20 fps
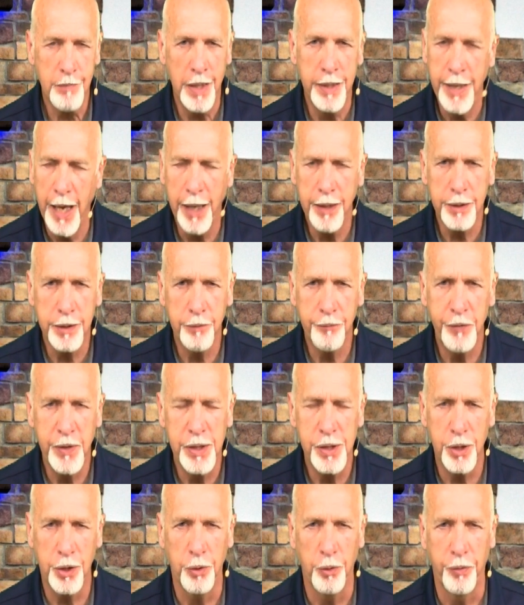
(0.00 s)
Not the
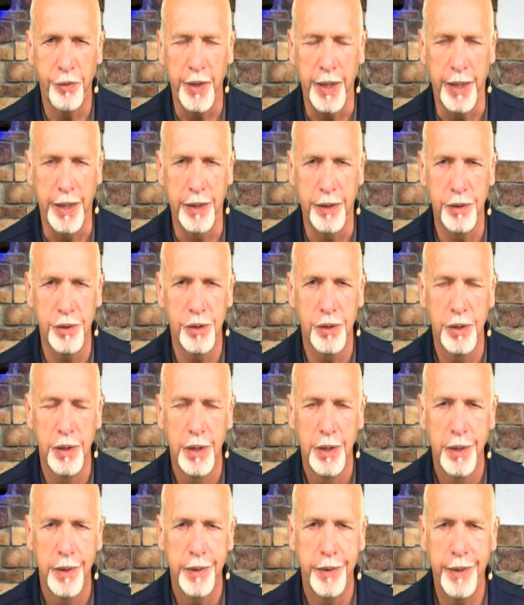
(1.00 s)
physical things,
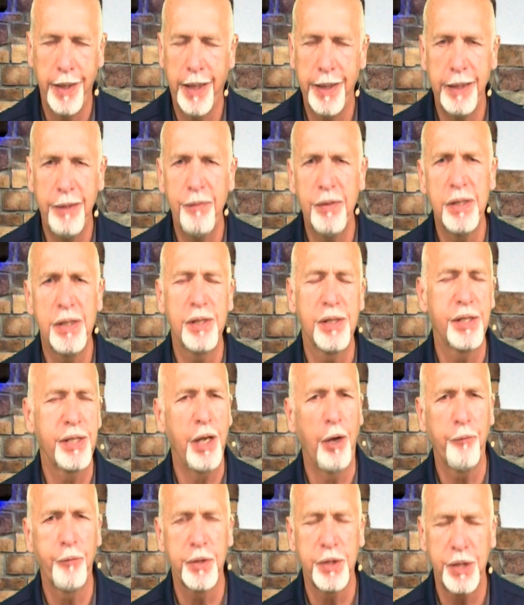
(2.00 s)
not even
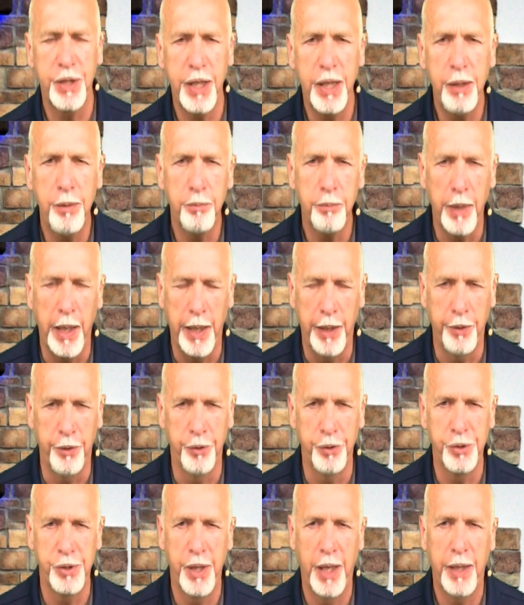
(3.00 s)
self esteem
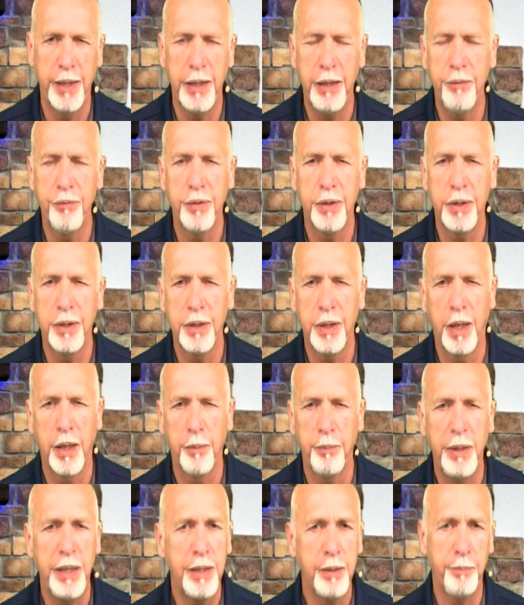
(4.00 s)
matters, not even uh,
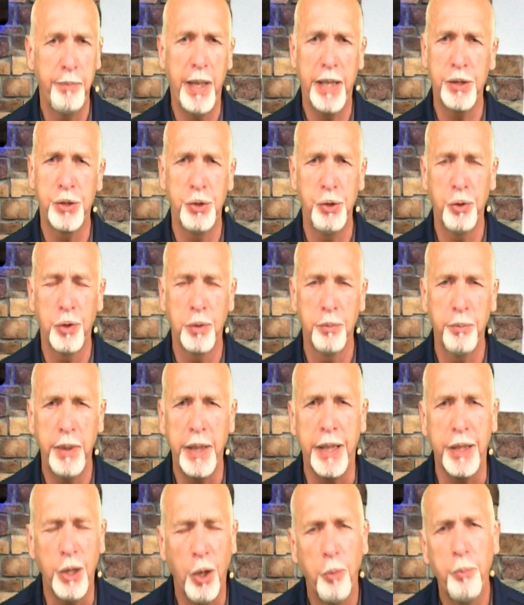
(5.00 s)
be the best you can
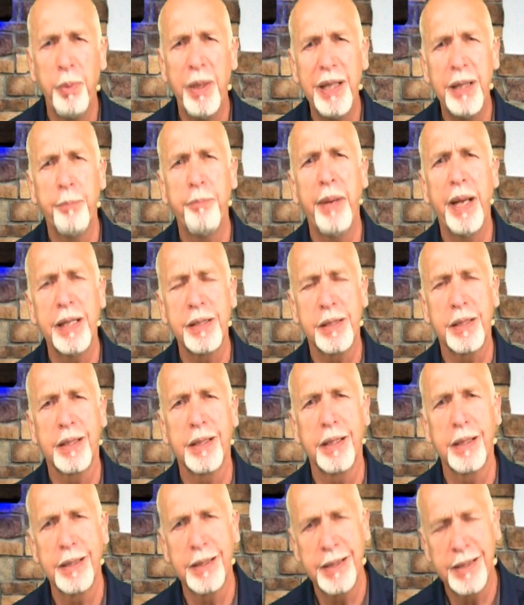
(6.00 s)
be. No, be the best
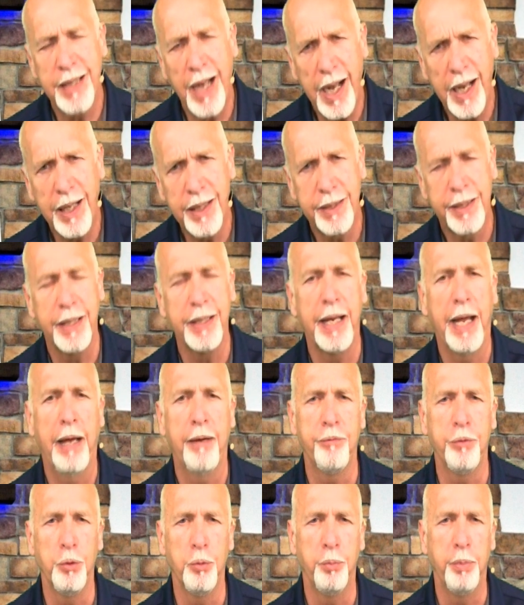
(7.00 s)
God can
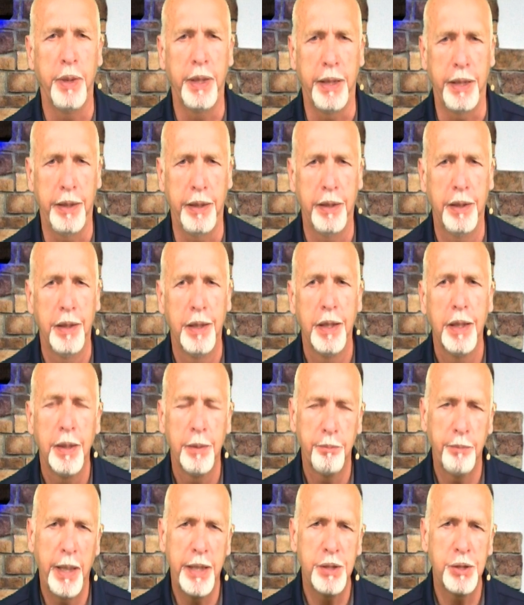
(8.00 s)
have you be
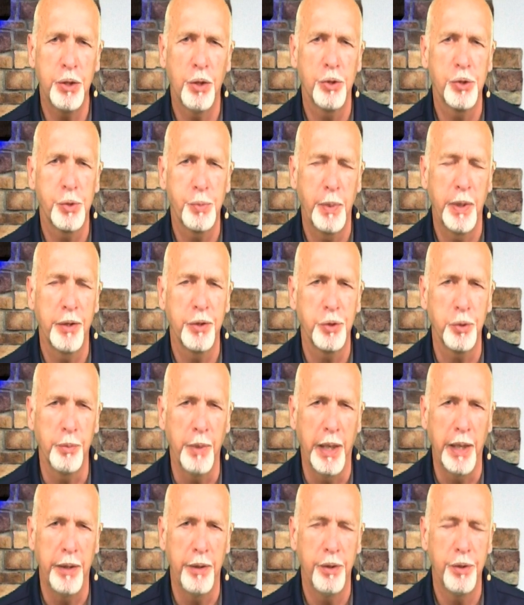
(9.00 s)
based on spiritual
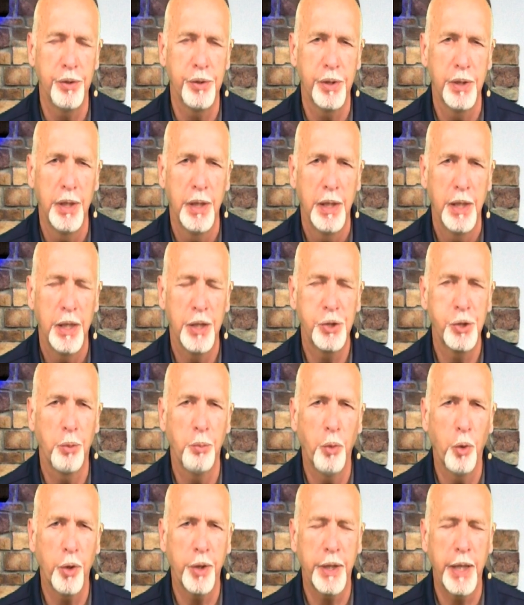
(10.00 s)
matters. And so
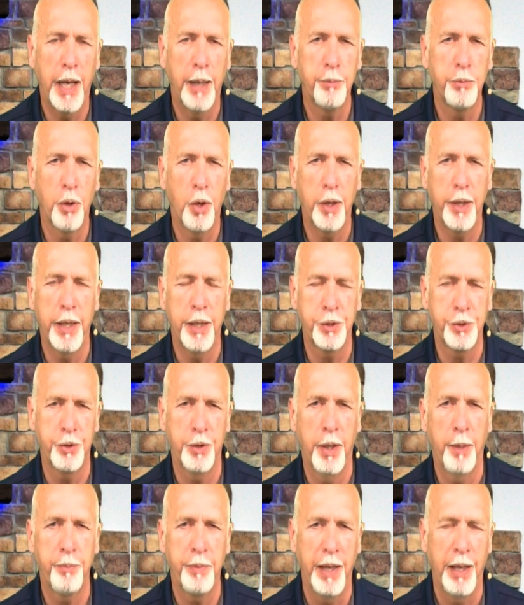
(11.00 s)
Mordecai brought
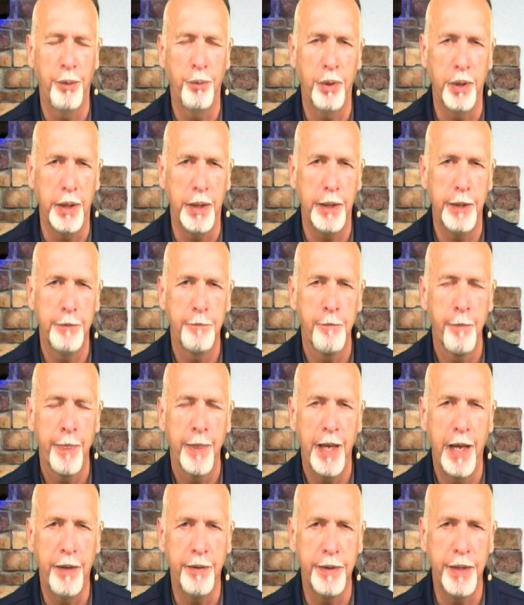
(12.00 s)
Esther up that way.
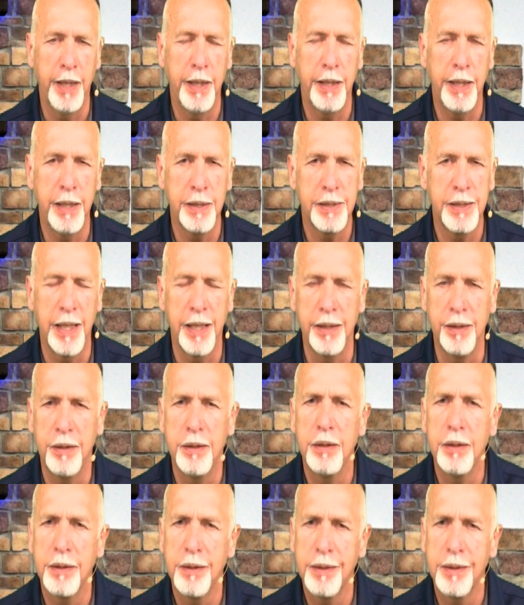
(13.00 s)
And then he said,